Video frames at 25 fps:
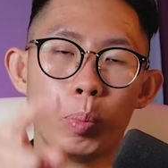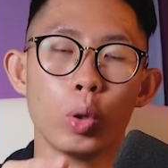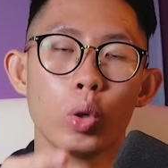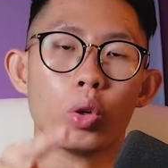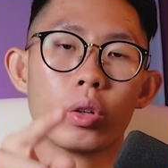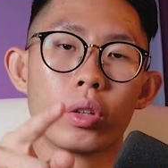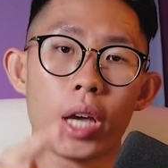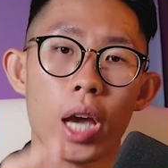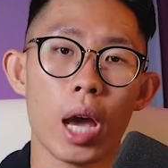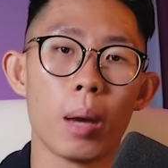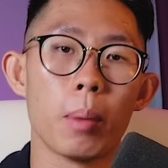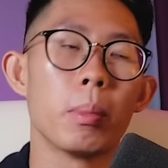
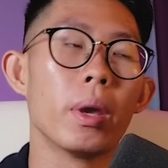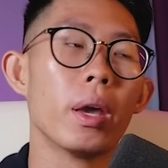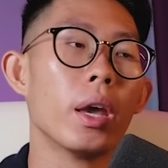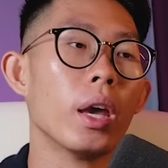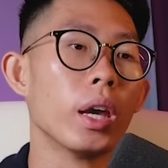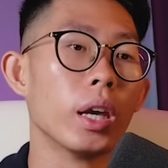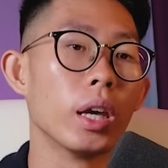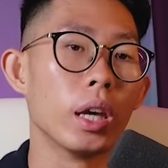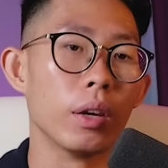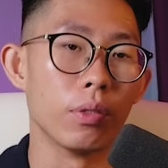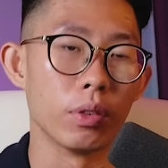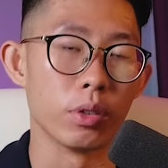Bootcamp
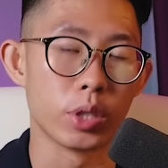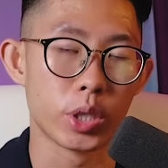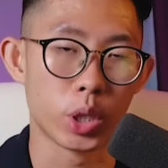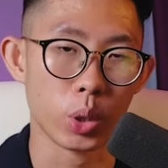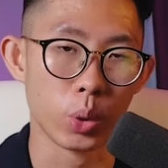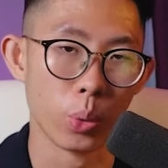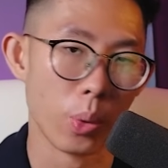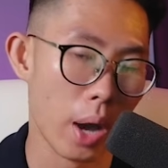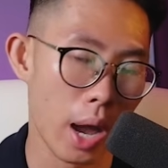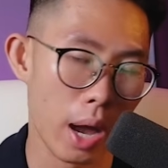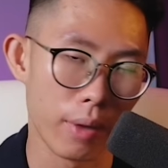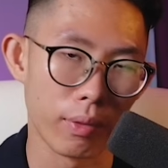if you
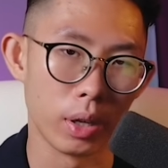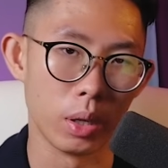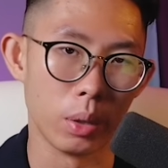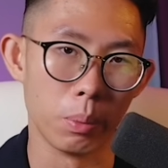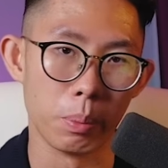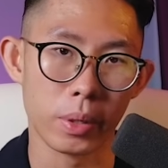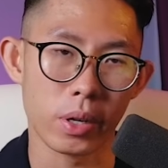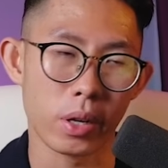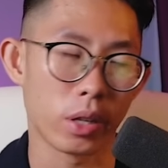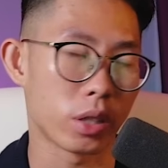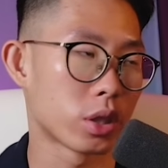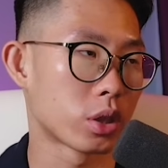still haven't,
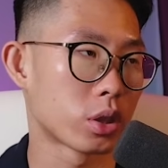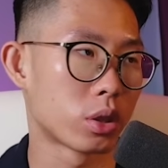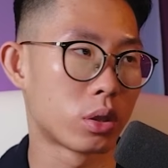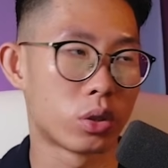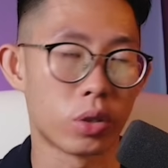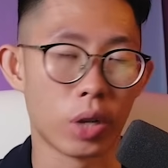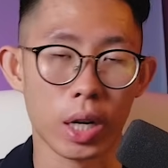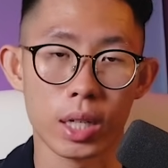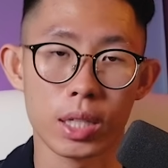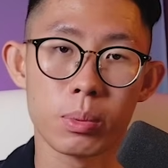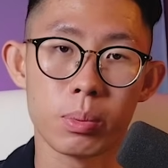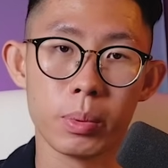because
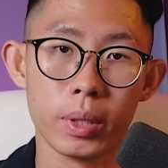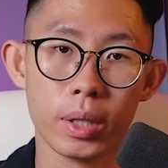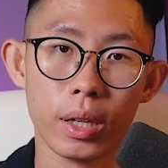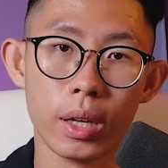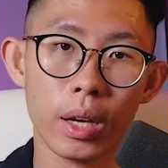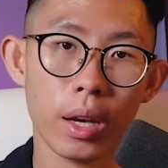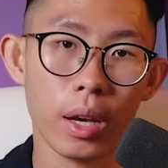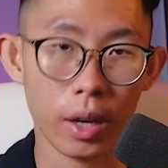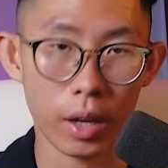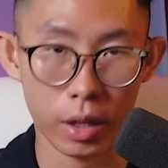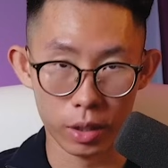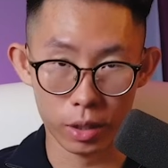trust me,
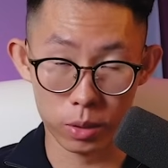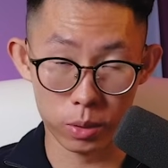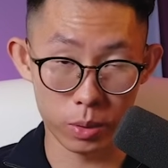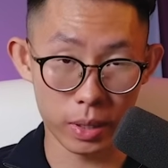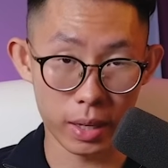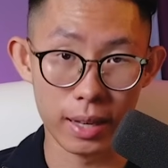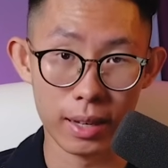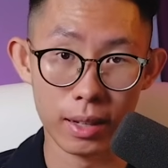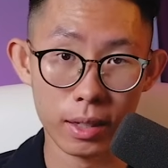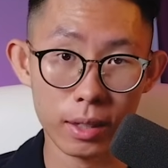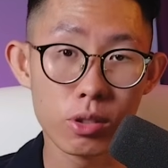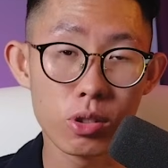you
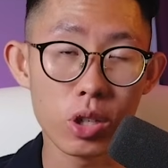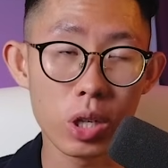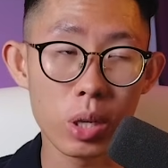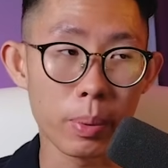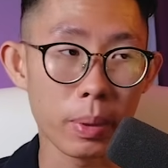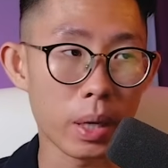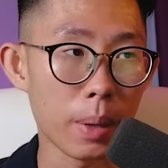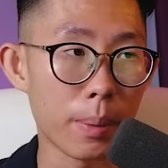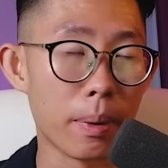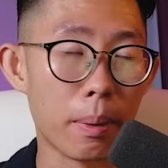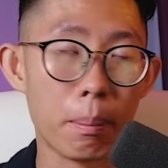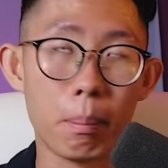can literally
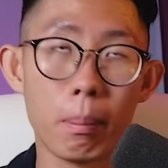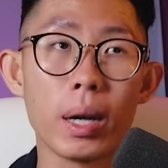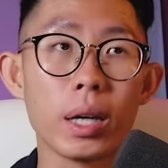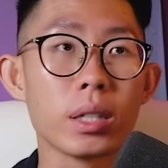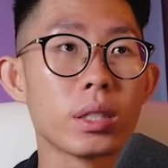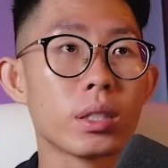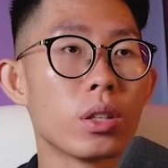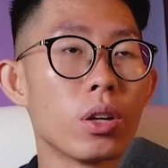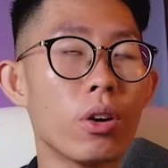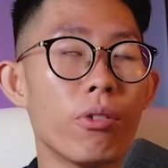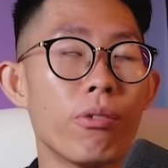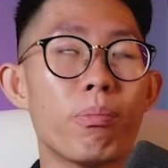become a
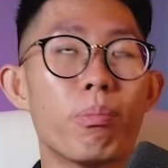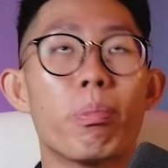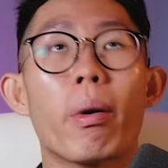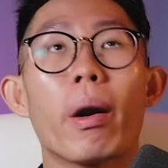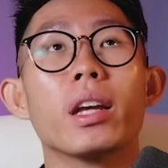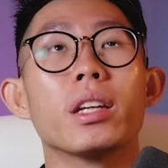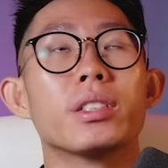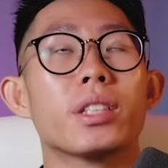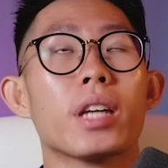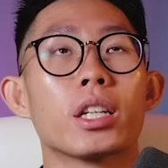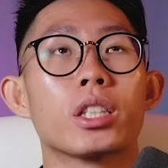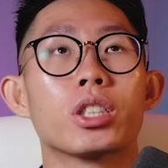master of
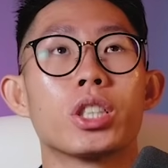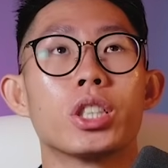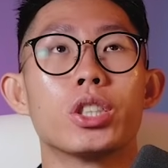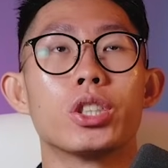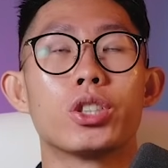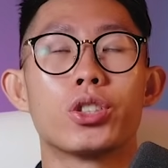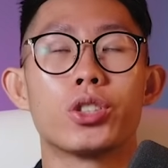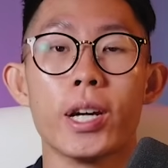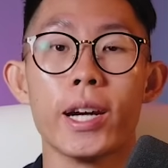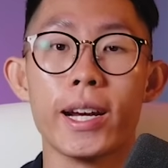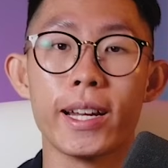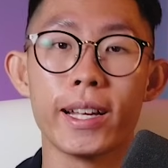price action
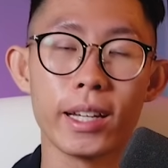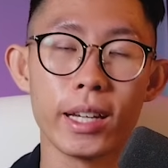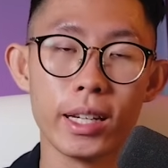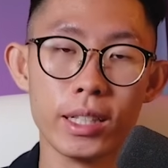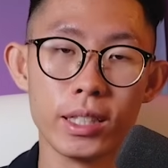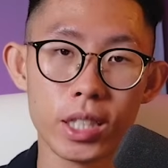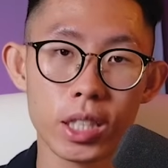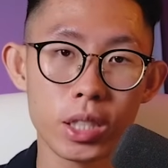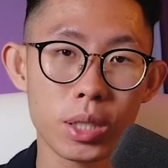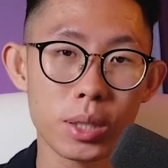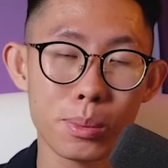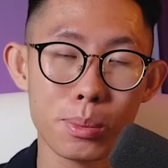trading in
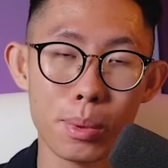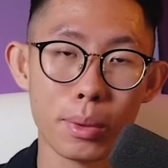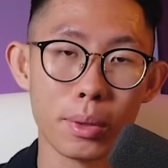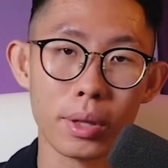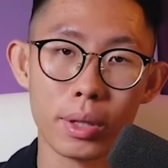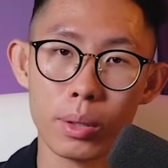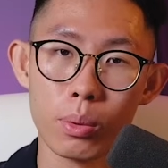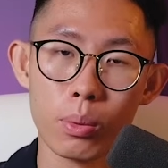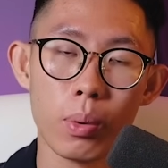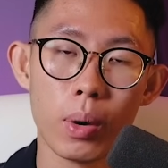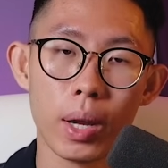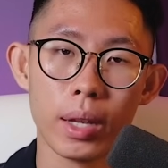just
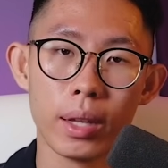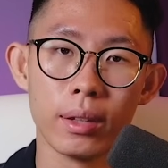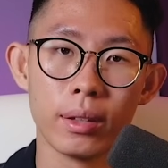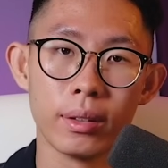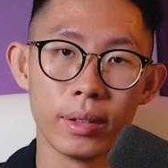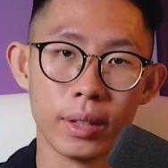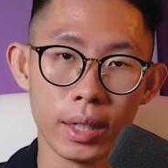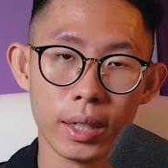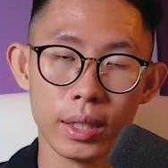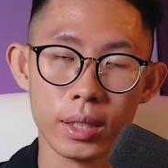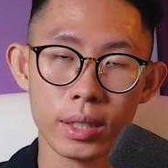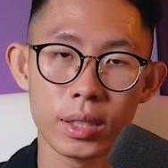twenty-one
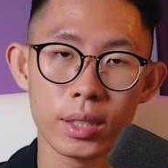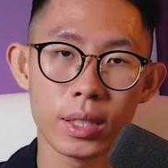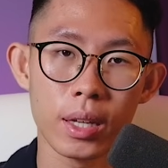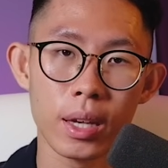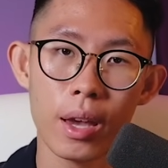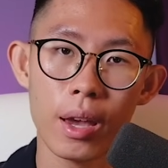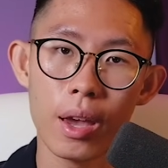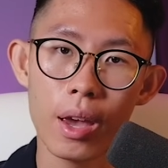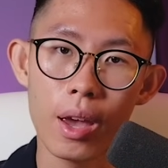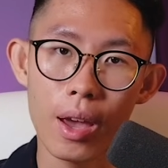days.